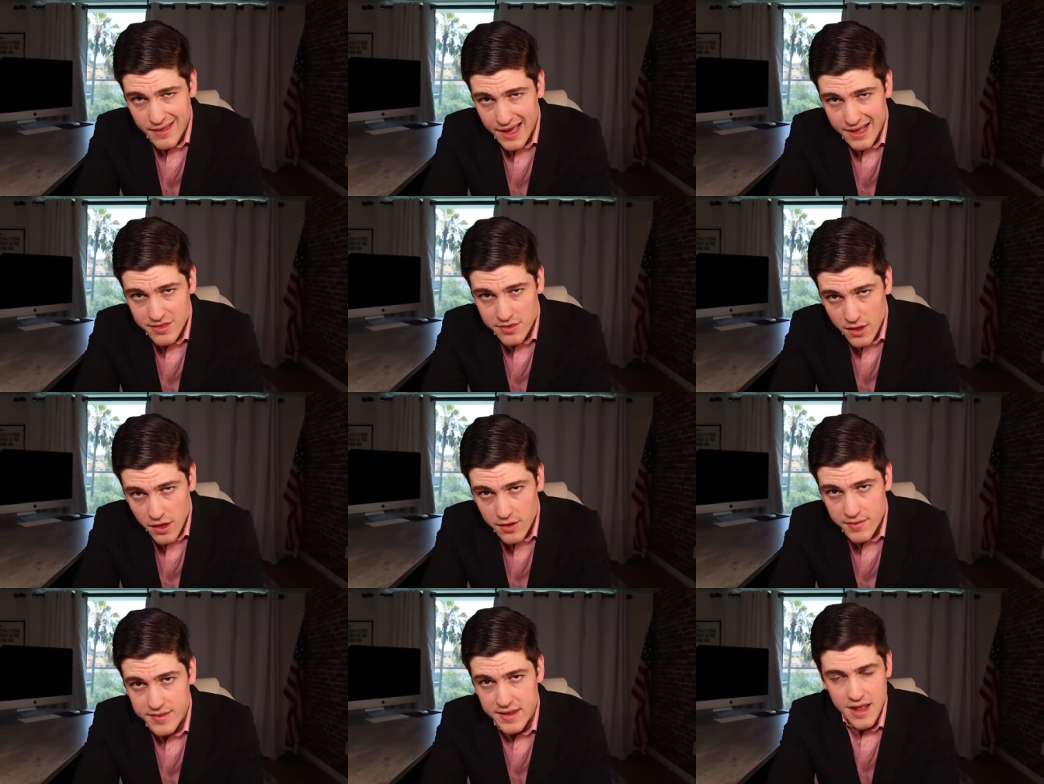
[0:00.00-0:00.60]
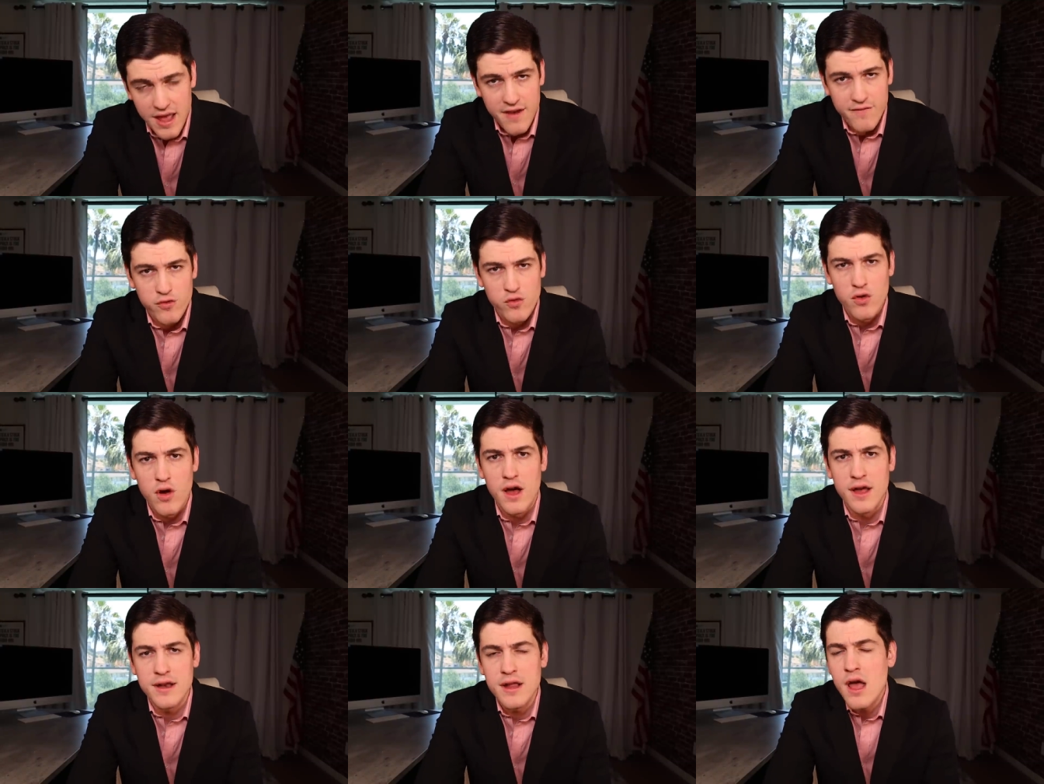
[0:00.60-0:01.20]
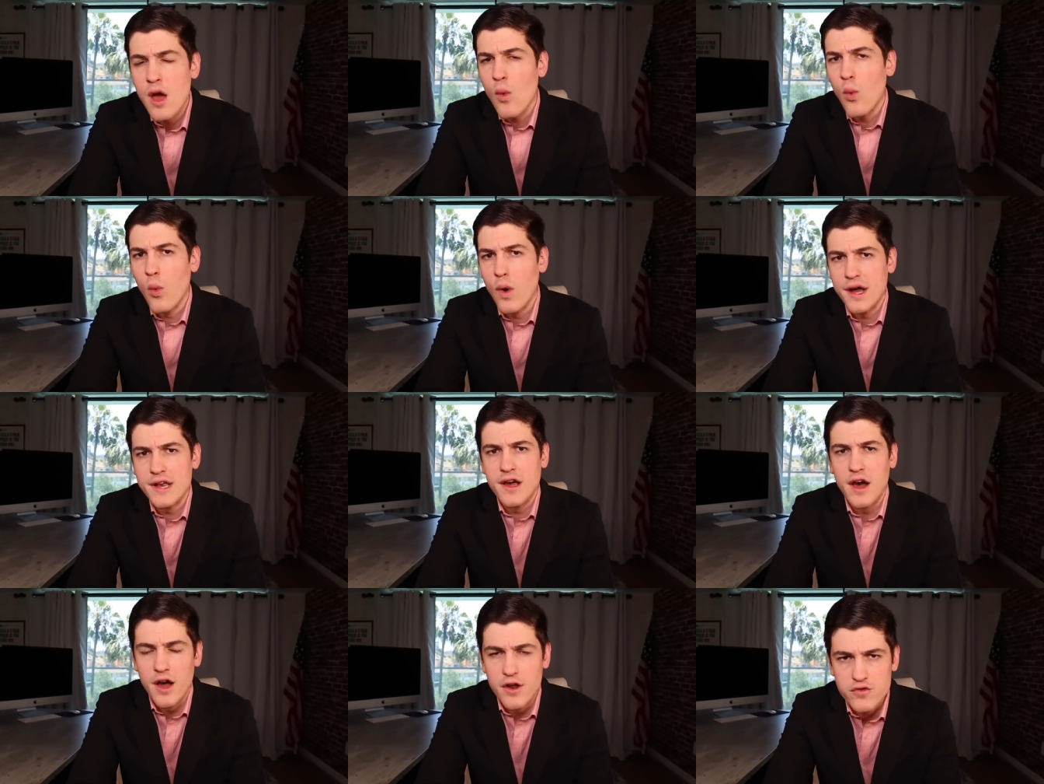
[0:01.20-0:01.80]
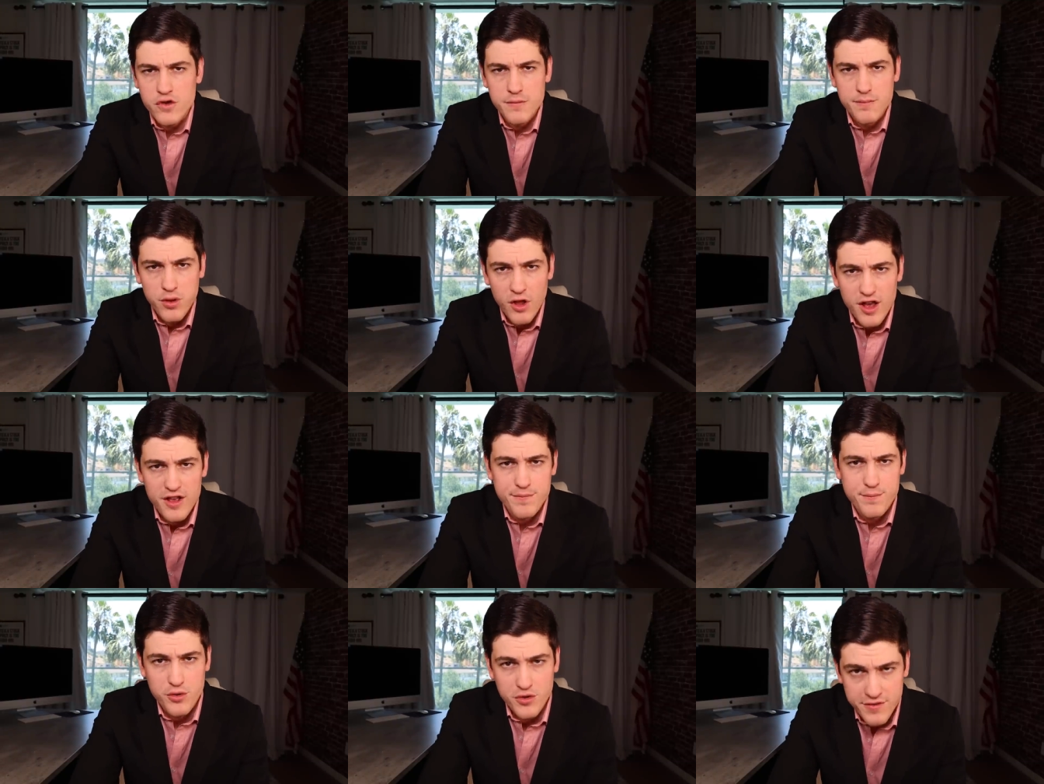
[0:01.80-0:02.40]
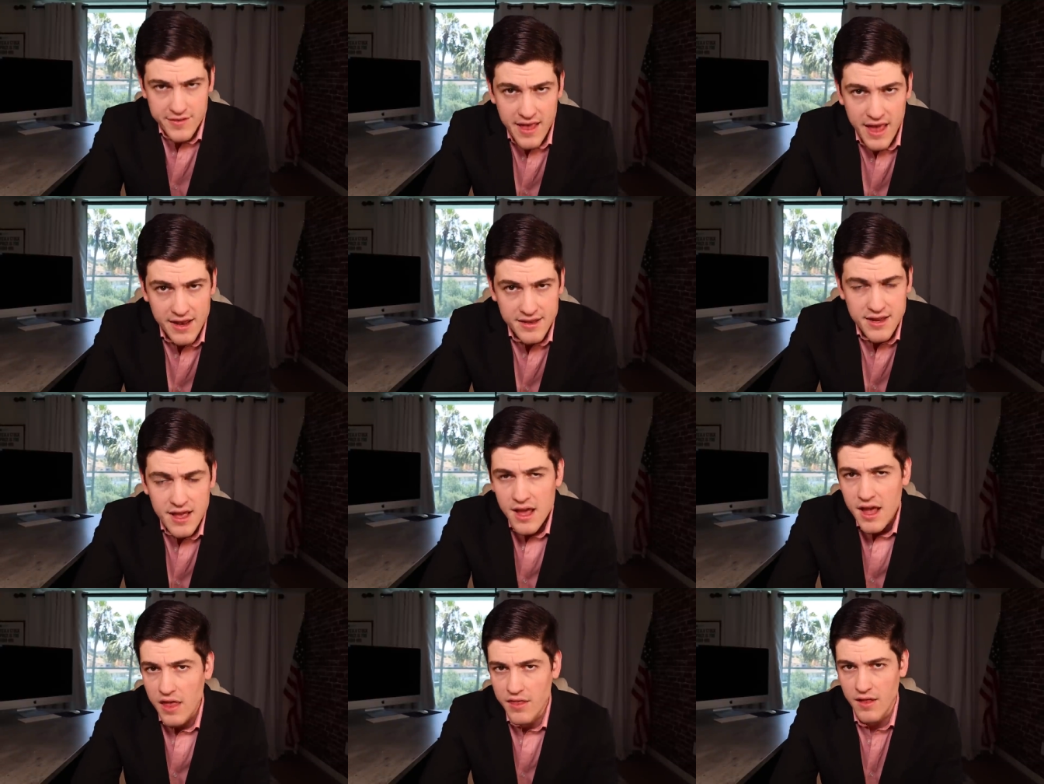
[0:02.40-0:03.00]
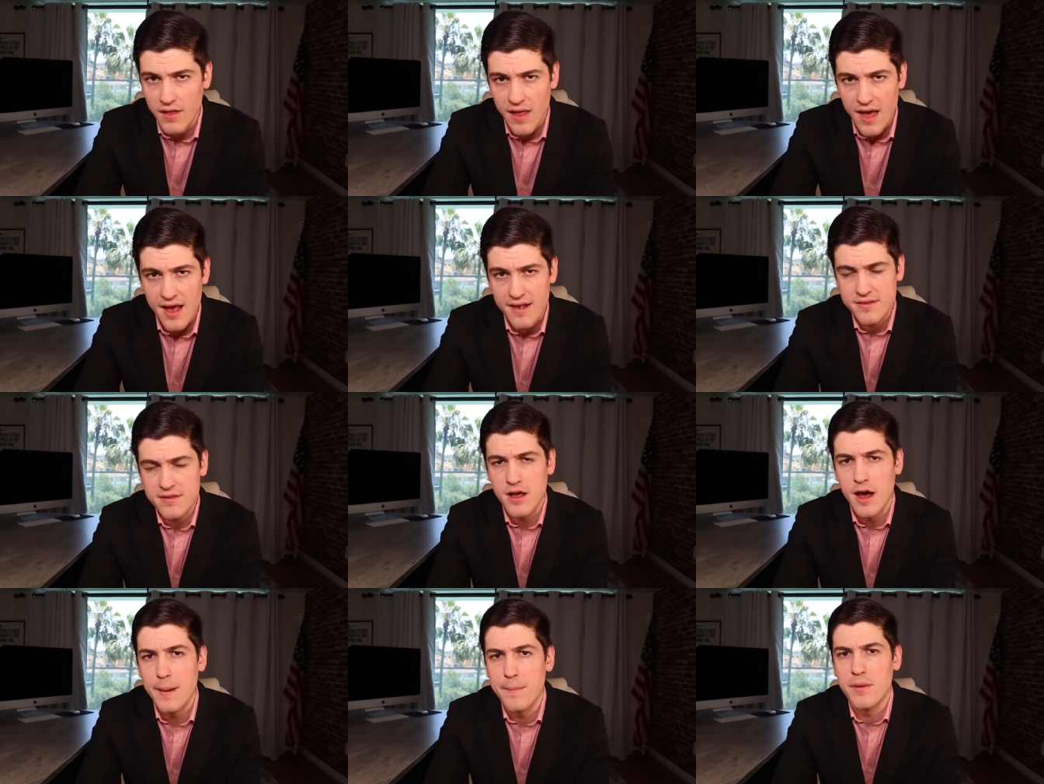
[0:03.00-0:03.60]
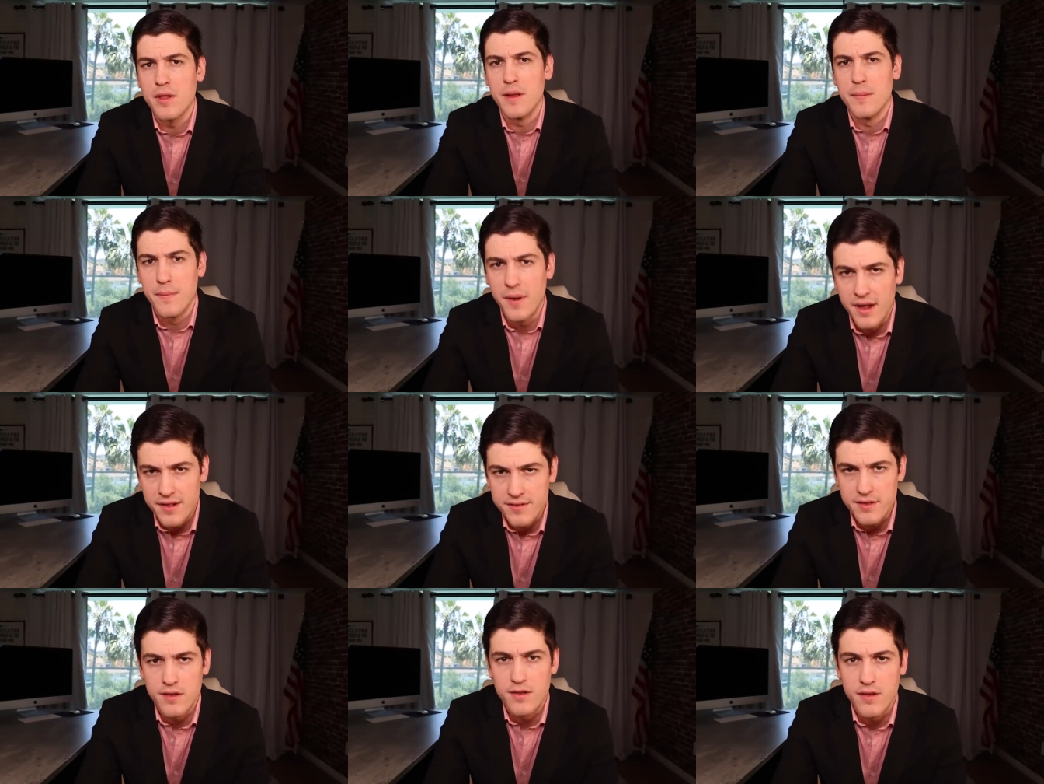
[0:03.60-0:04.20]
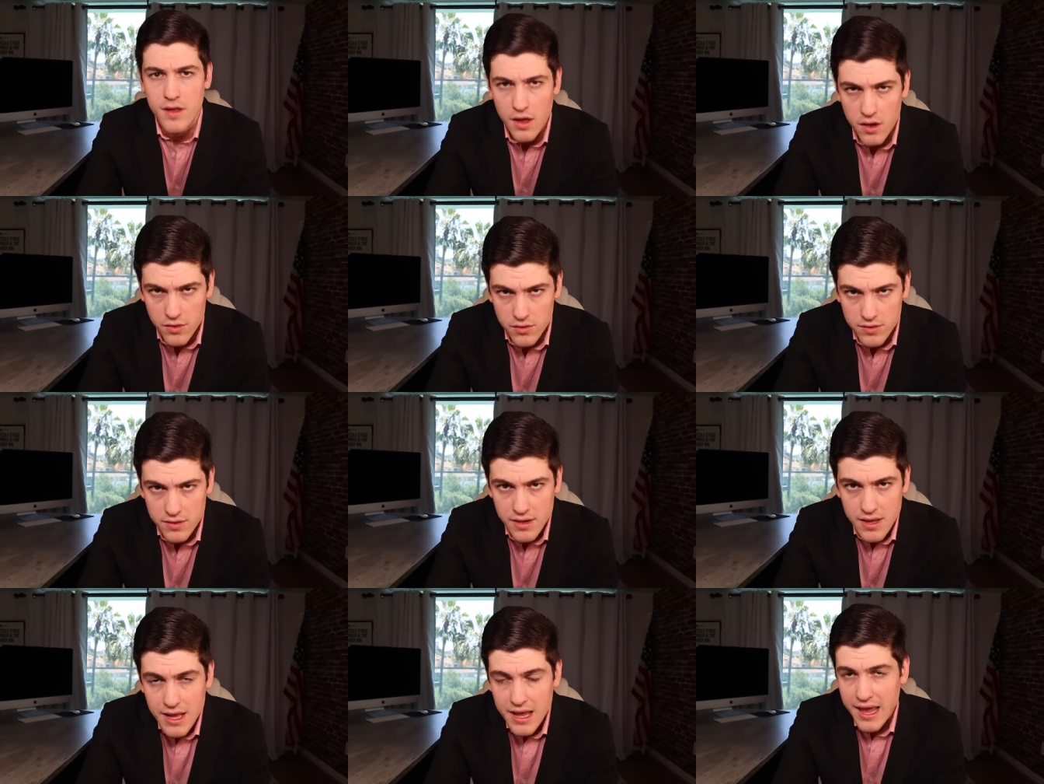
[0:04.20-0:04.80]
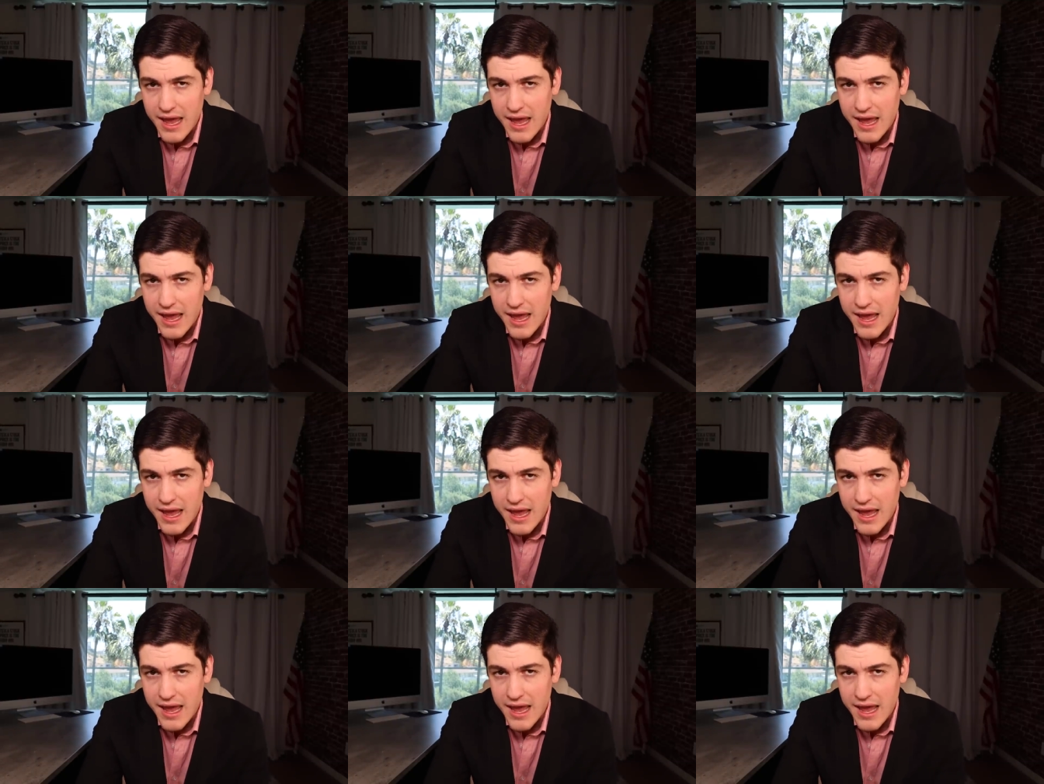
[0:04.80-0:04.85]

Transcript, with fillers: like those that have run one hundred plus percent in the last couple of months alone.